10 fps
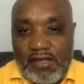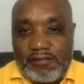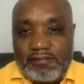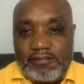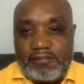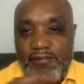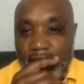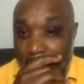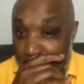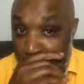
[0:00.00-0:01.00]
that
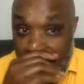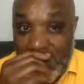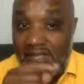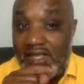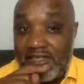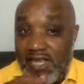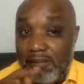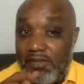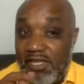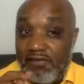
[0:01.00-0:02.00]
milking is
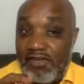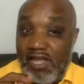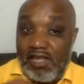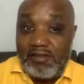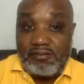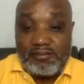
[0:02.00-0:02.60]
happening every day.